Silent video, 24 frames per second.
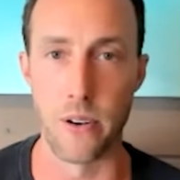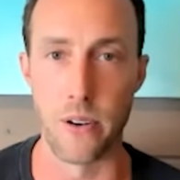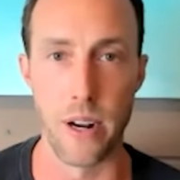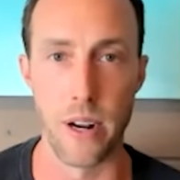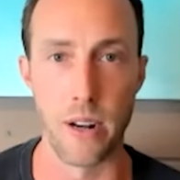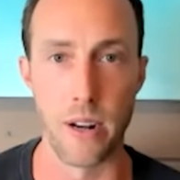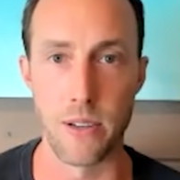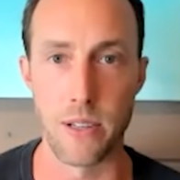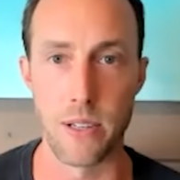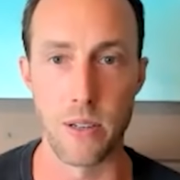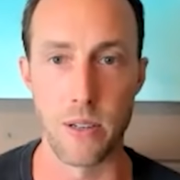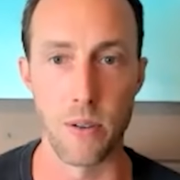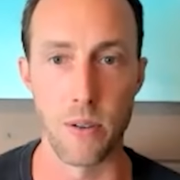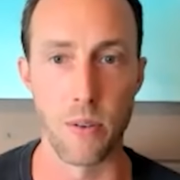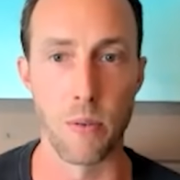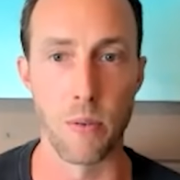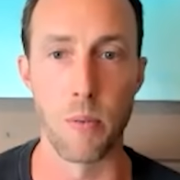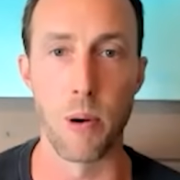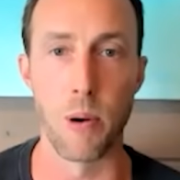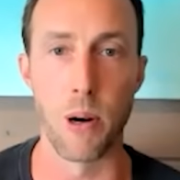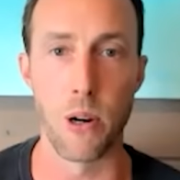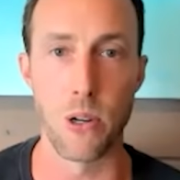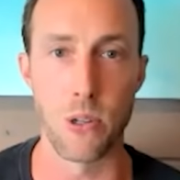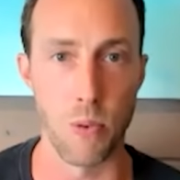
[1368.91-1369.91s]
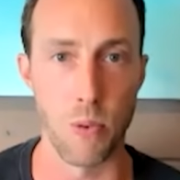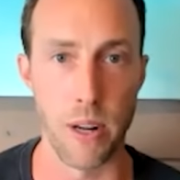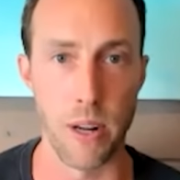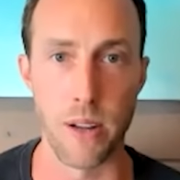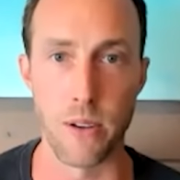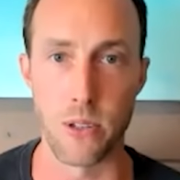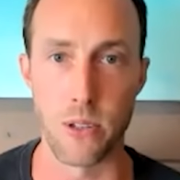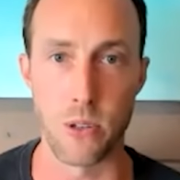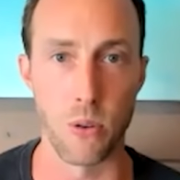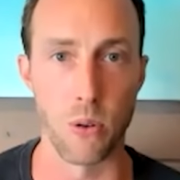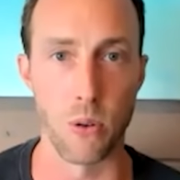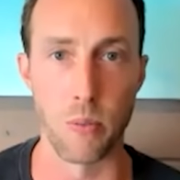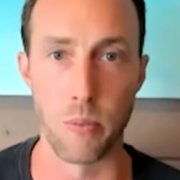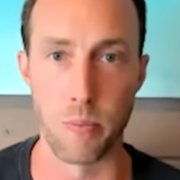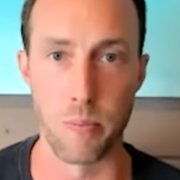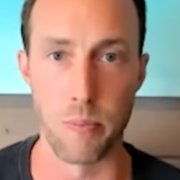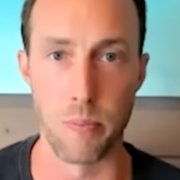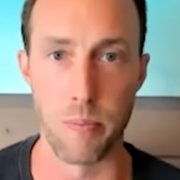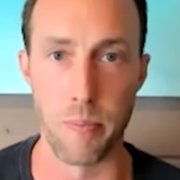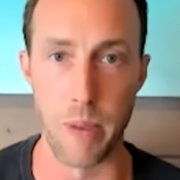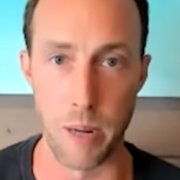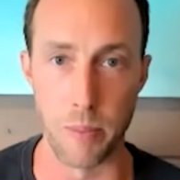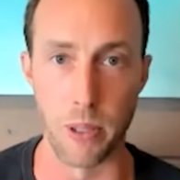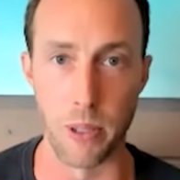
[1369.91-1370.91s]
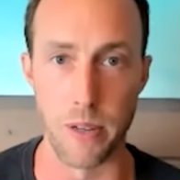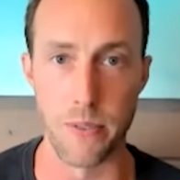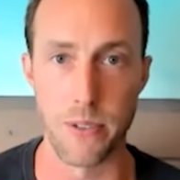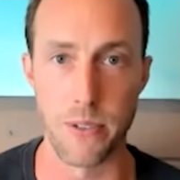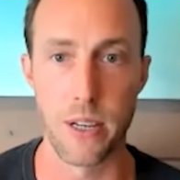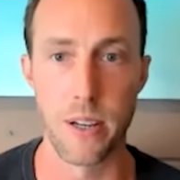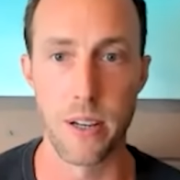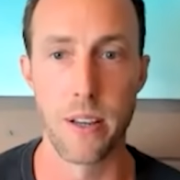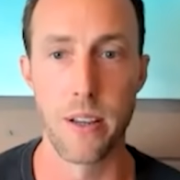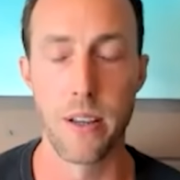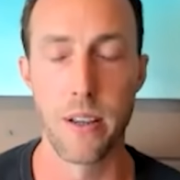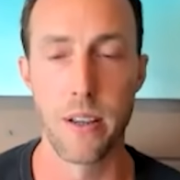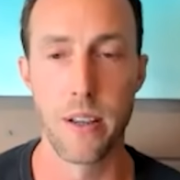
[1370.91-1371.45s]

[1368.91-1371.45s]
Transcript: 100 ounce silver bars, 1 ounce gold maple leaves.